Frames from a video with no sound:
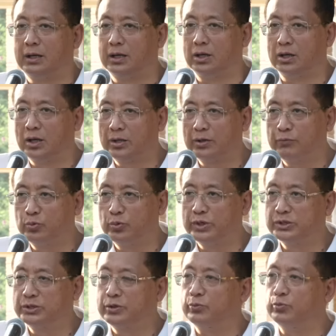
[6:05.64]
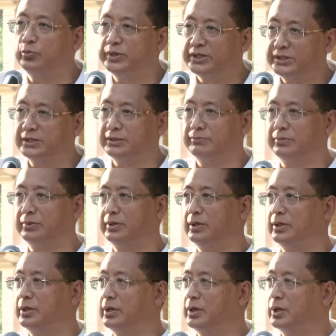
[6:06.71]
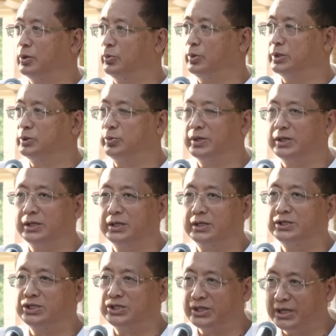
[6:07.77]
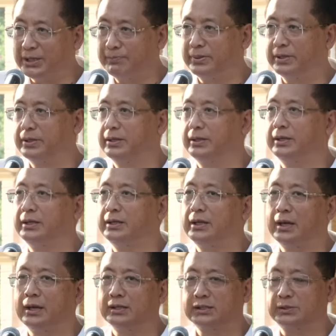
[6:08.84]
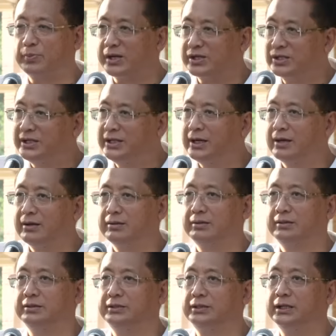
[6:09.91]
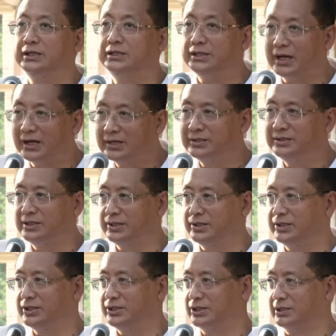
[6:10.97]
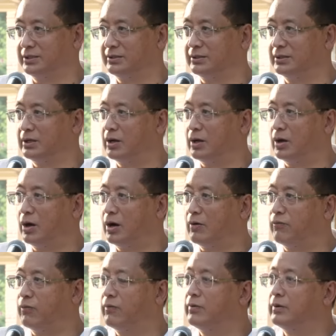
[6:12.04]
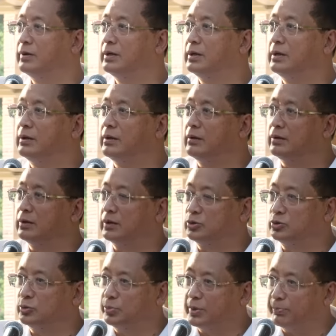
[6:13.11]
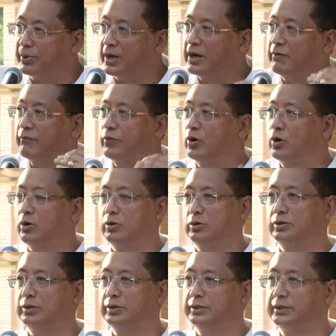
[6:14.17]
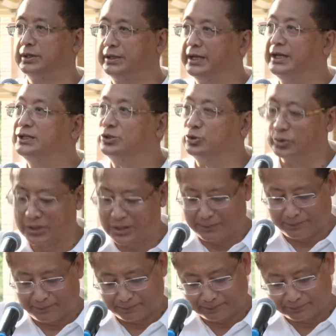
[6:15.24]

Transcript: a lot of words of wisdom which will shape, especially the younger generation, of to prepare for the days to come.